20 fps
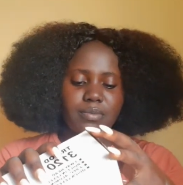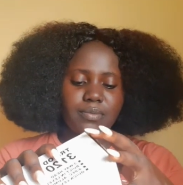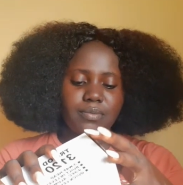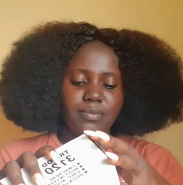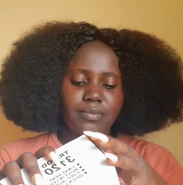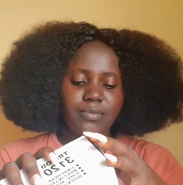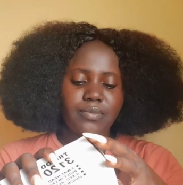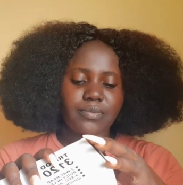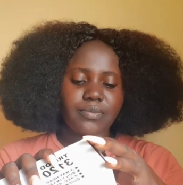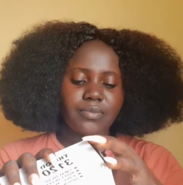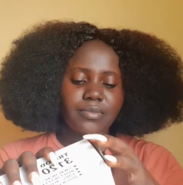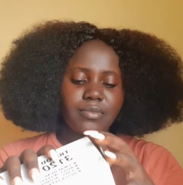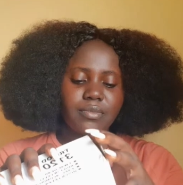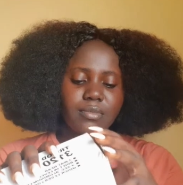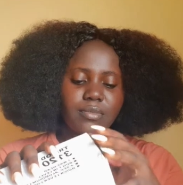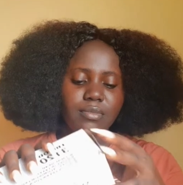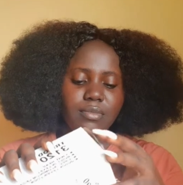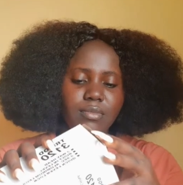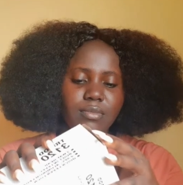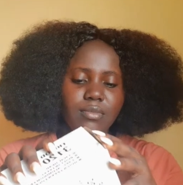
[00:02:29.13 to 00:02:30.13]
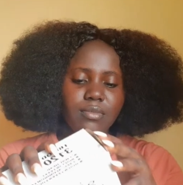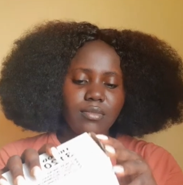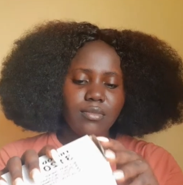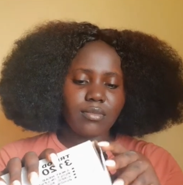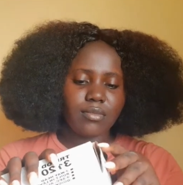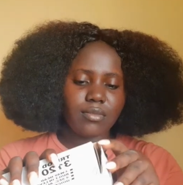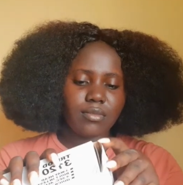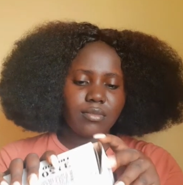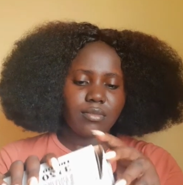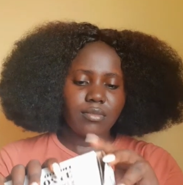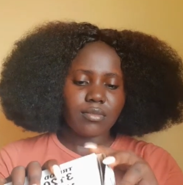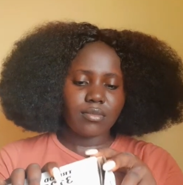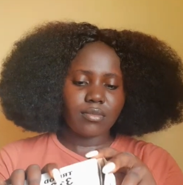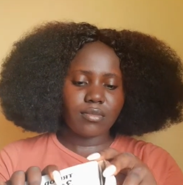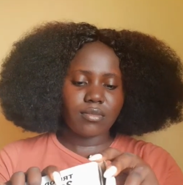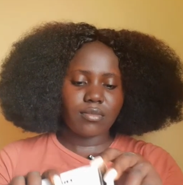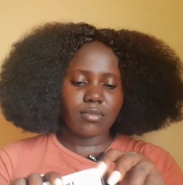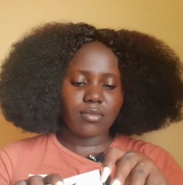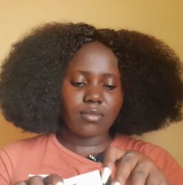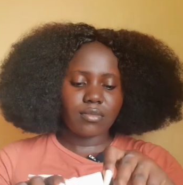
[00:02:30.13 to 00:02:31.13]

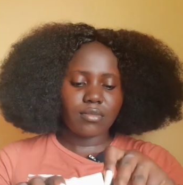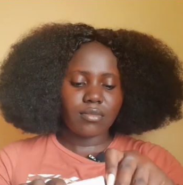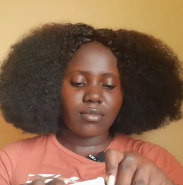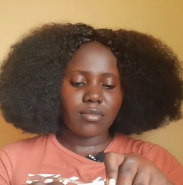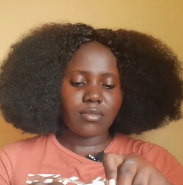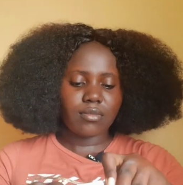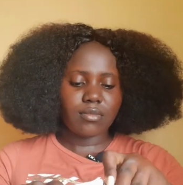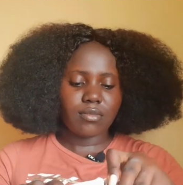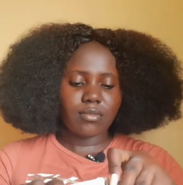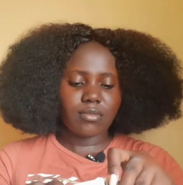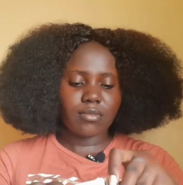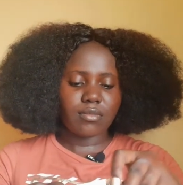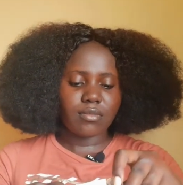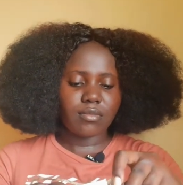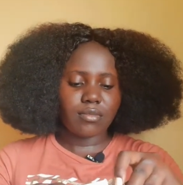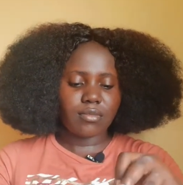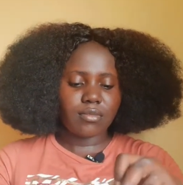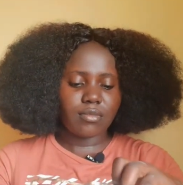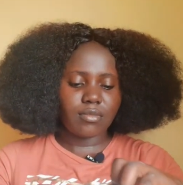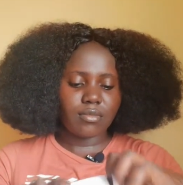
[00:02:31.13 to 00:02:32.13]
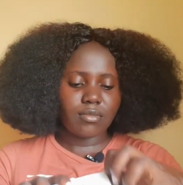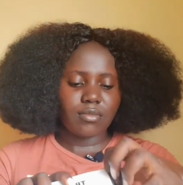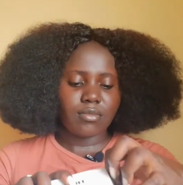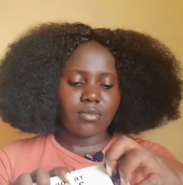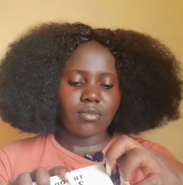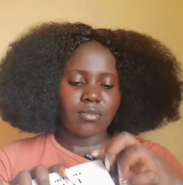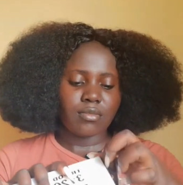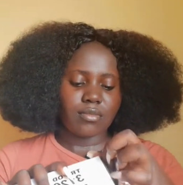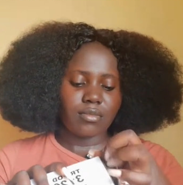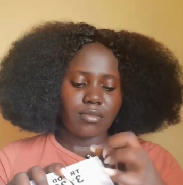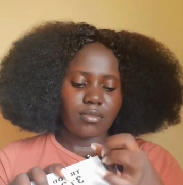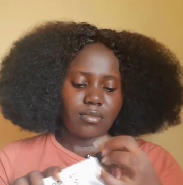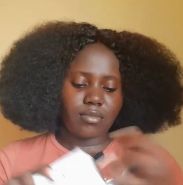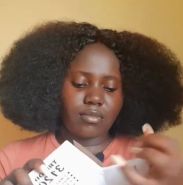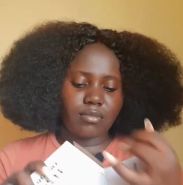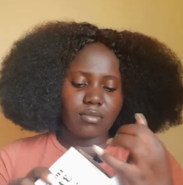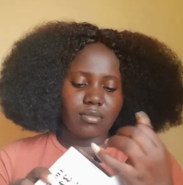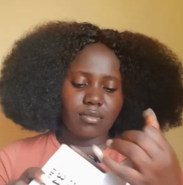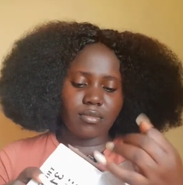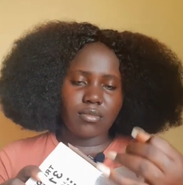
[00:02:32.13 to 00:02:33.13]

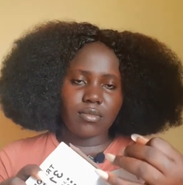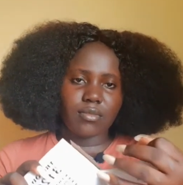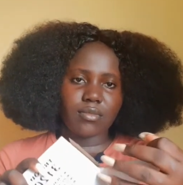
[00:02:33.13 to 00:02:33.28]
Nobody speaks.